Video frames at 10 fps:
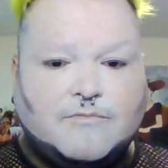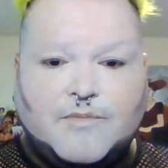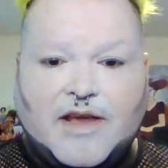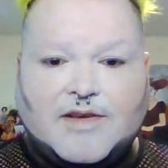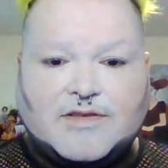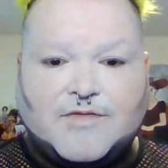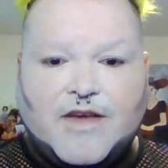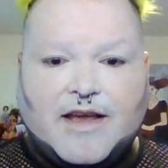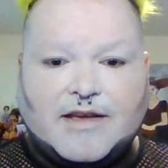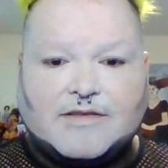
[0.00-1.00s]
base
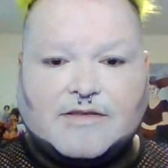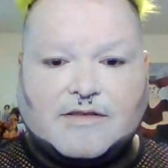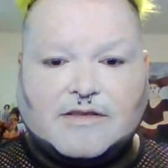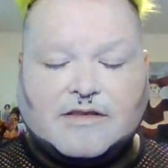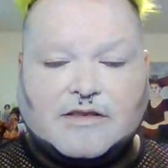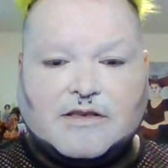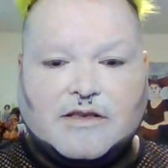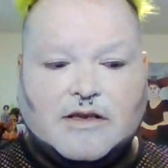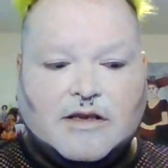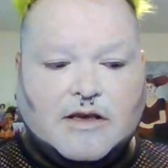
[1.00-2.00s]
fixed.
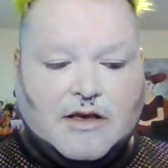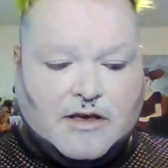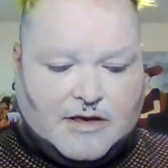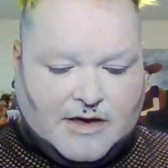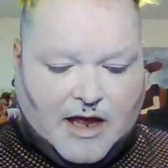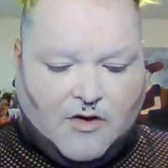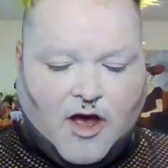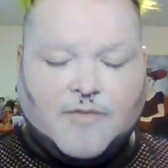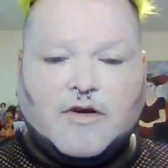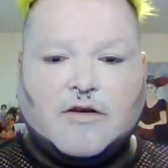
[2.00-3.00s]
Now
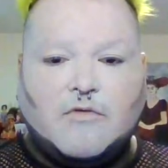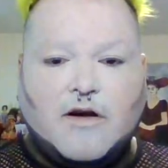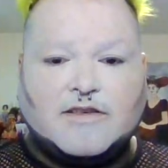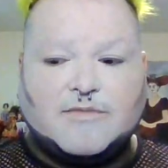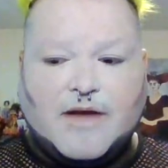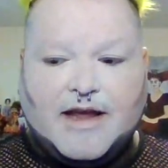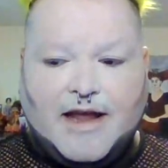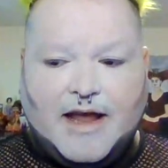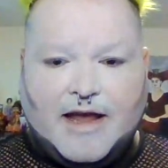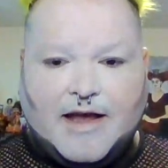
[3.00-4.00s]
I'm going to wash my
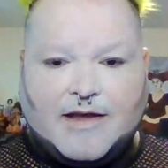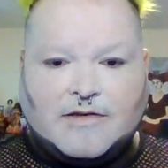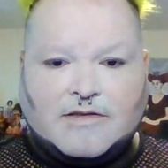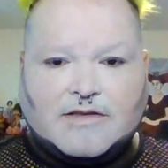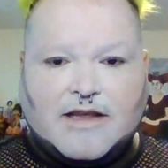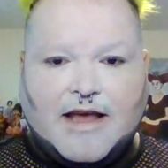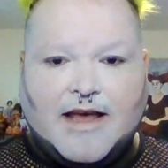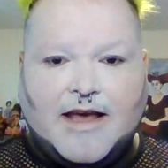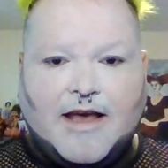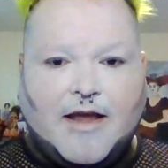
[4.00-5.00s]
hands,
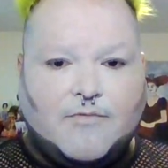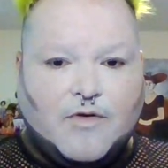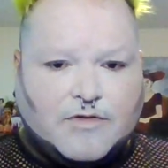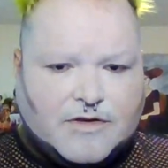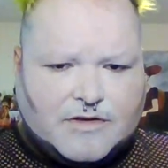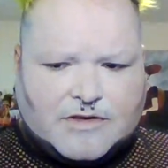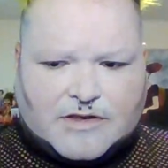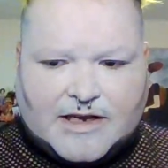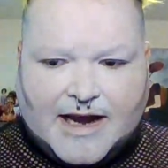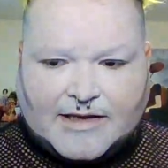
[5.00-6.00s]
and we'll do
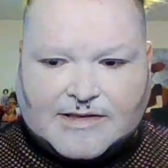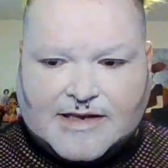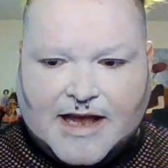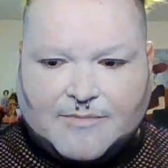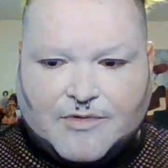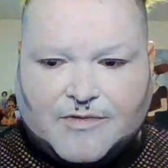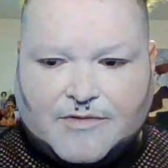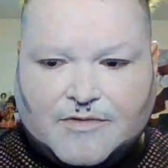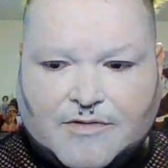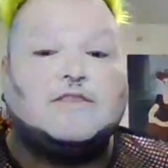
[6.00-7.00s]
the next step.
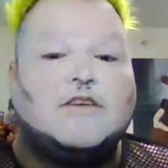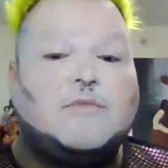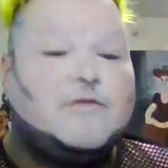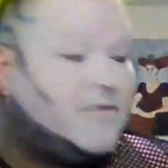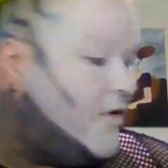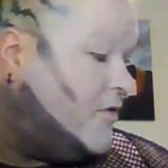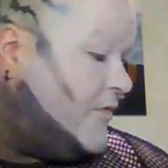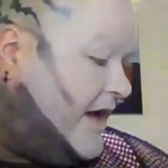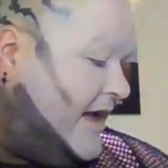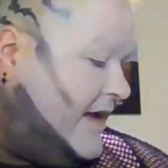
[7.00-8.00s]
So before
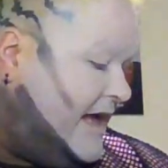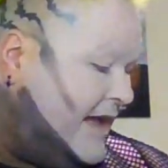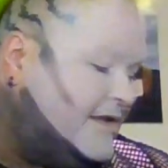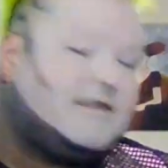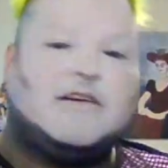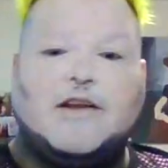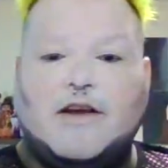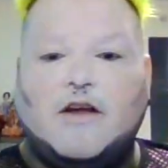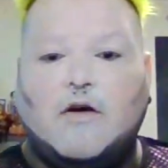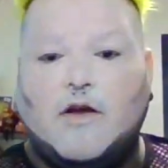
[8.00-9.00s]
we get
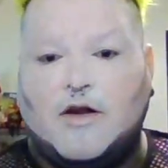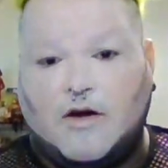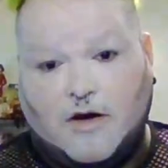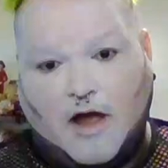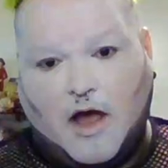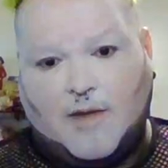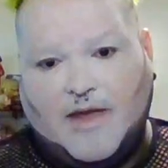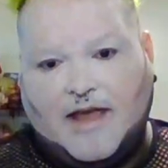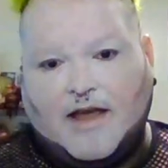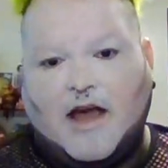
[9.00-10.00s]
started on our eye
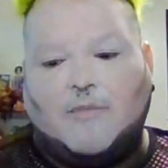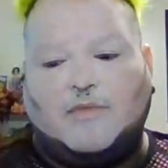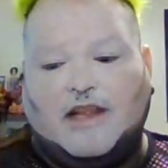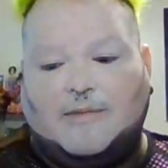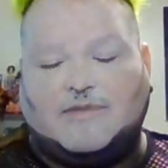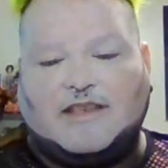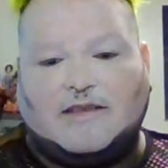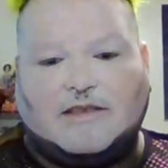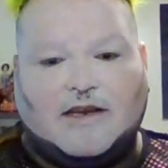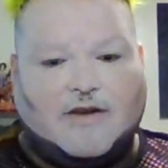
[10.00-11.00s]
makeup, lips,
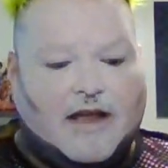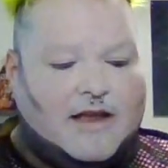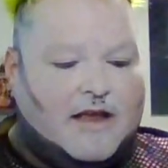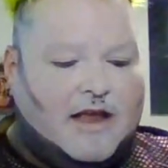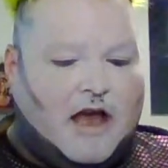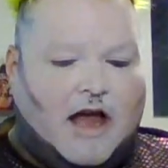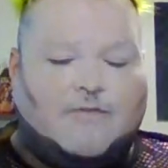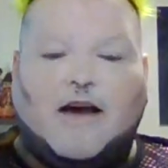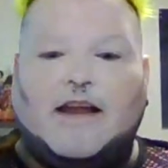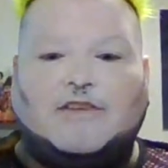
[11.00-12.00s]
etc., I
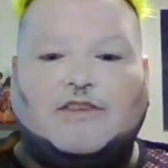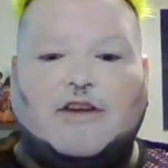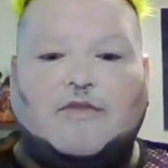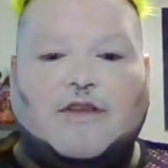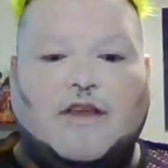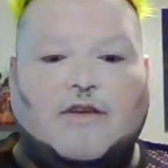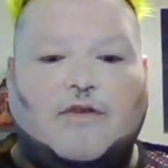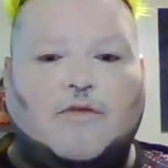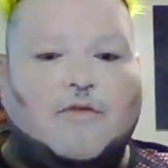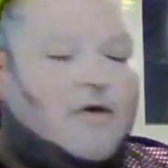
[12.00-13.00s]
thought I'd show
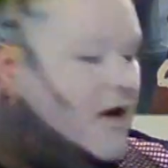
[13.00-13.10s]
you